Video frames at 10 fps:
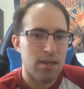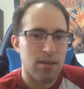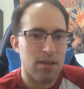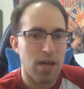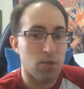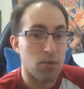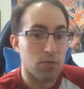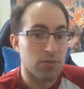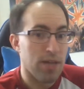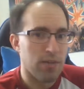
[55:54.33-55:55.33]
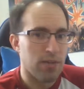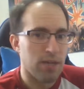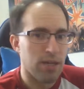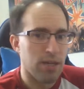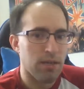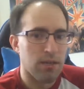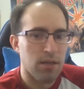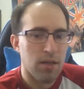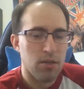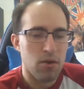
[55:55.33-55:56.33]
the guy who learns everything and
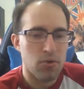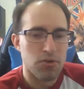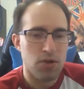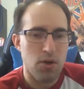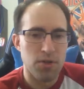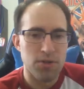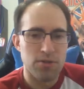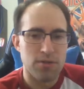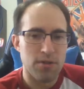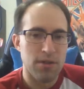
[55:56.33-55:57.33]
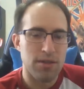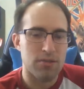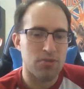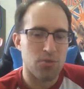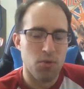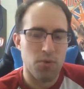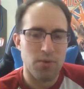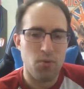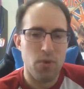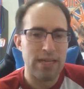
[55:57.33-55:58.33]
goes to all these
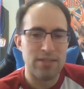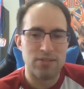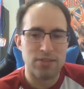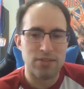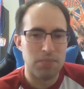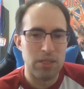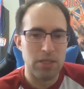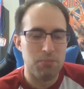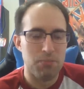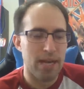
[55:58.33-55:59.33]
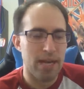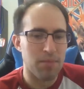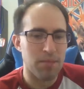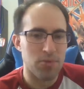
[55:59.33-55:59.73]
exorbitant ways to, beat enemies